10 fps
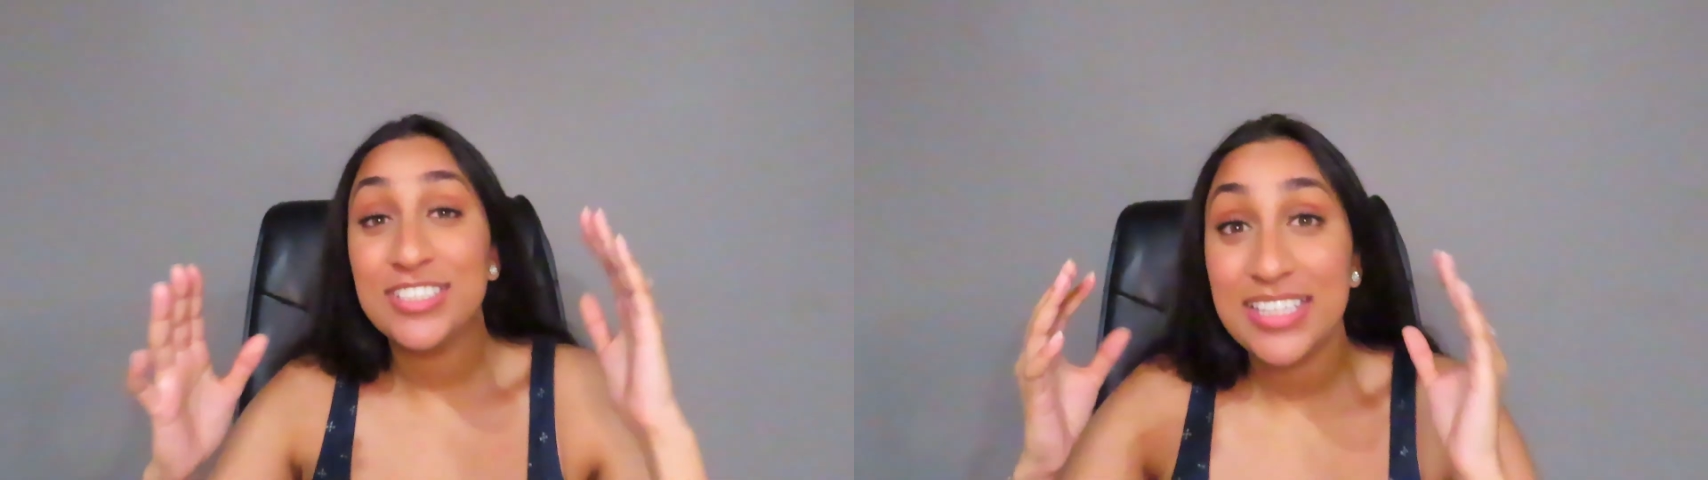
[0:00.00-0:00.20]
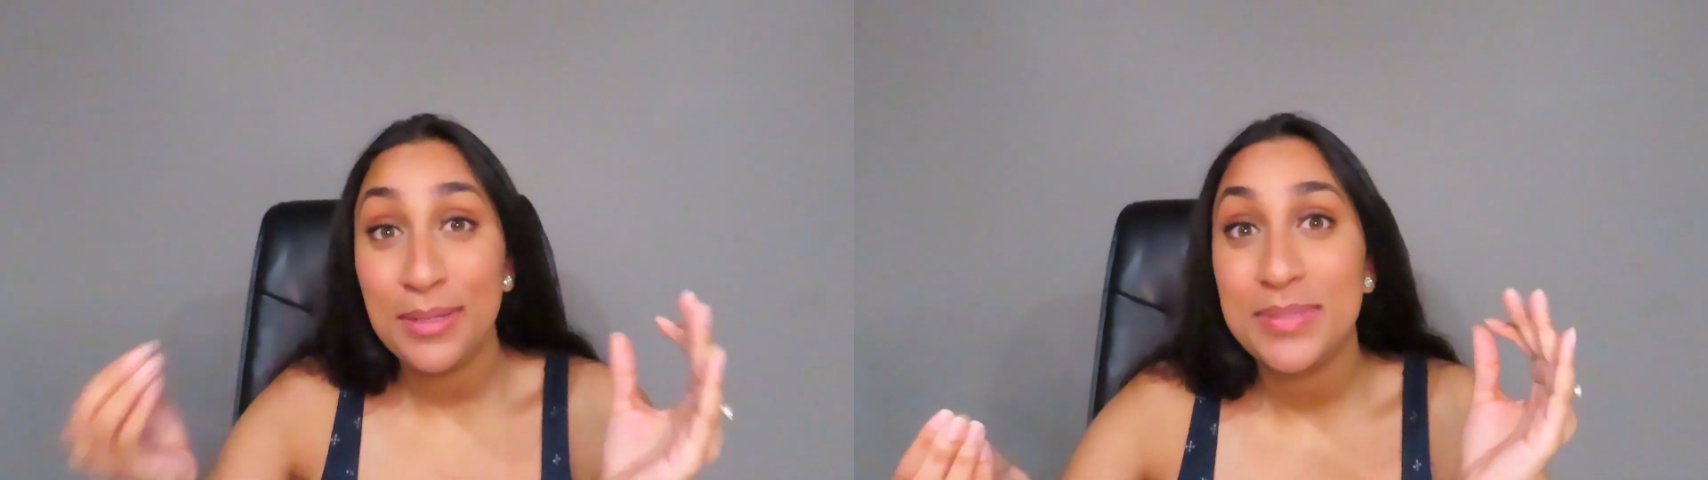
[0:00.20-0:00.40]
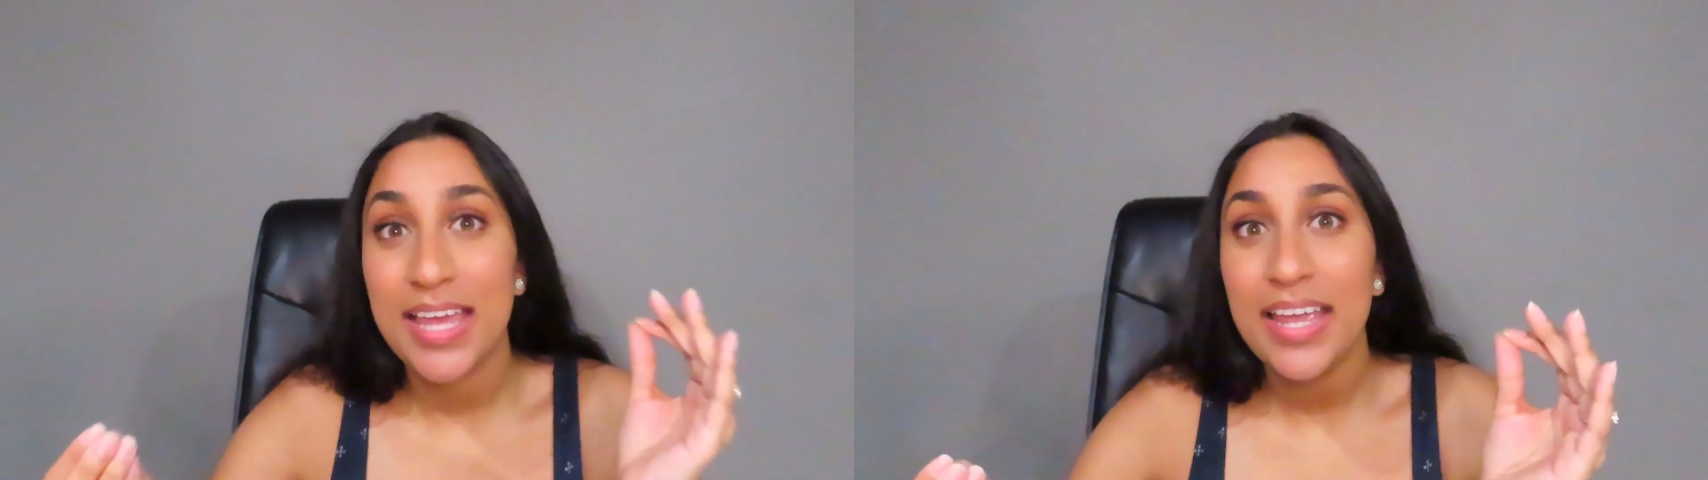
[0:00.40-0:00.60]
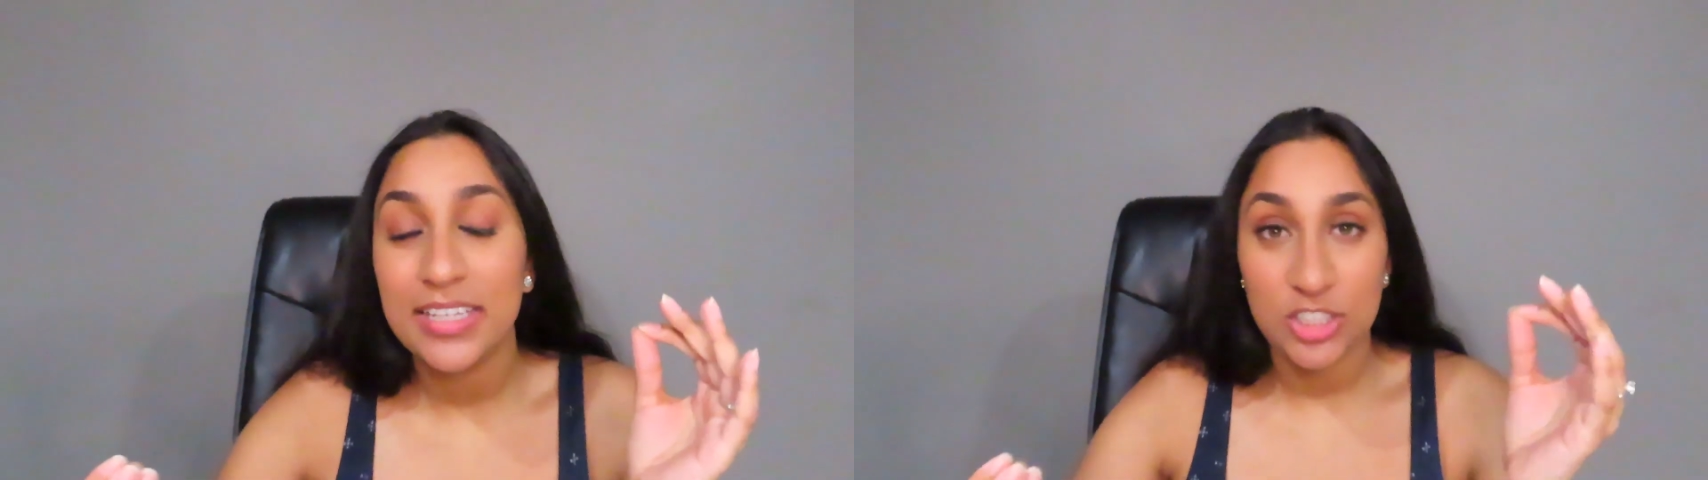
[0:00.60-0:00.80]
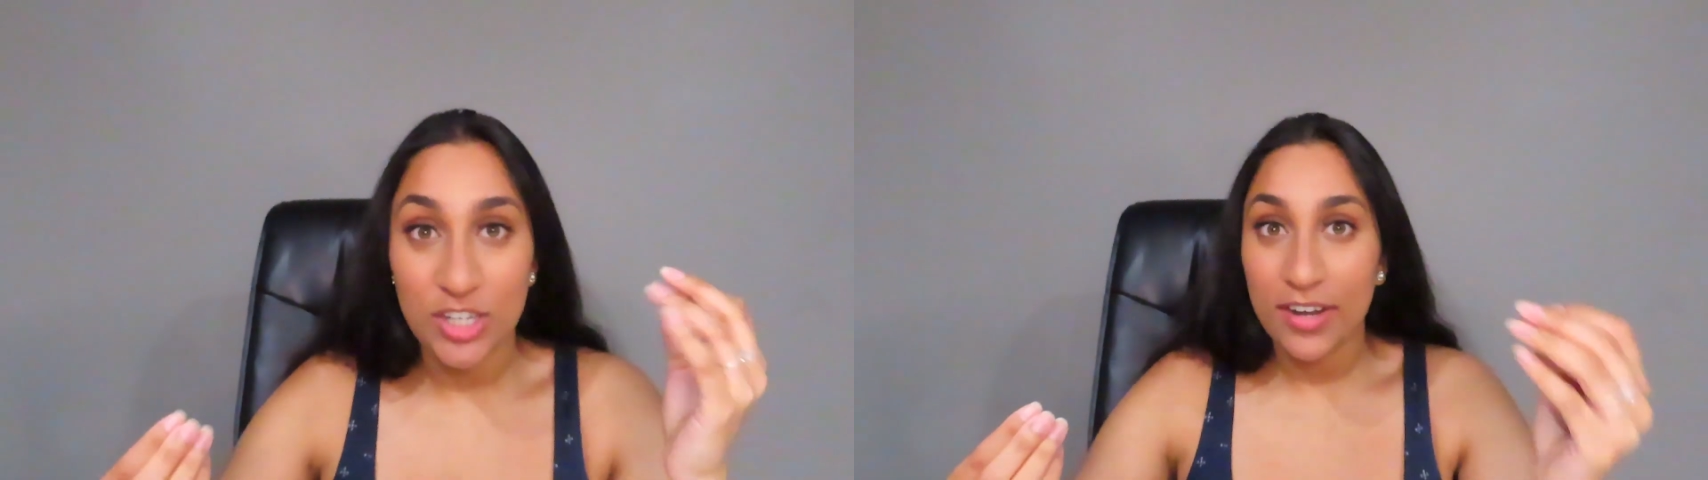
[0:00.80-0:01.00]
just keep saying
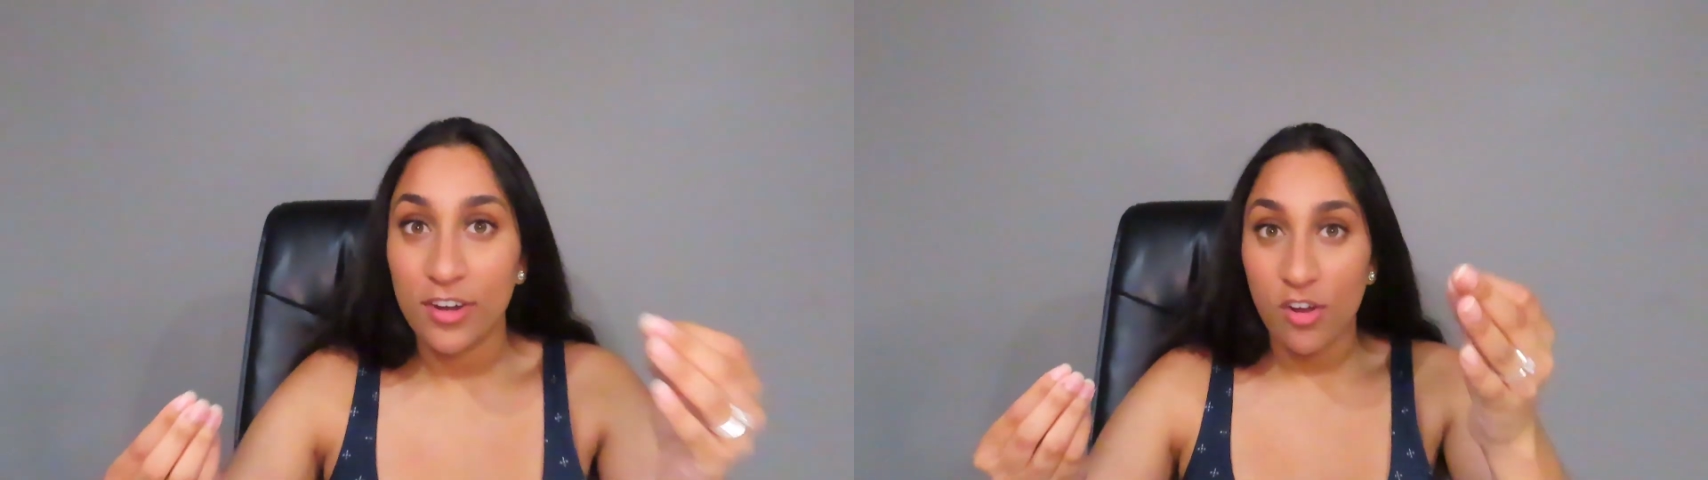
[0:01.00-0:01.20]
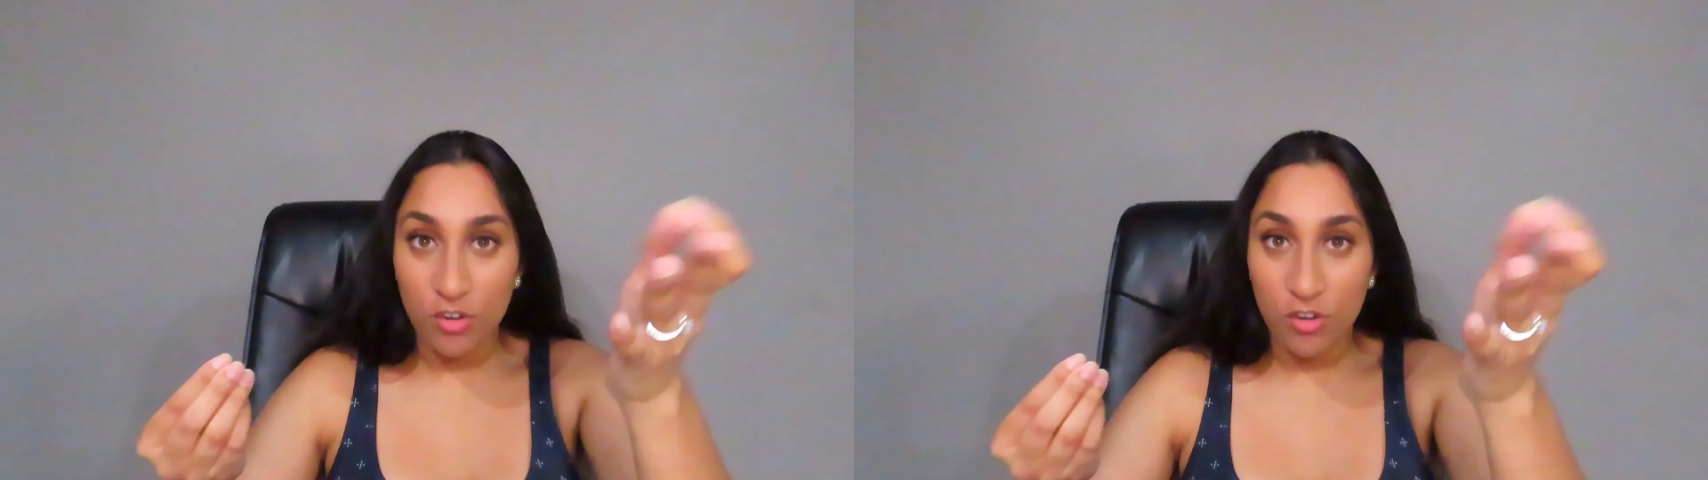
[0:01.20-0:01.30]
it to try to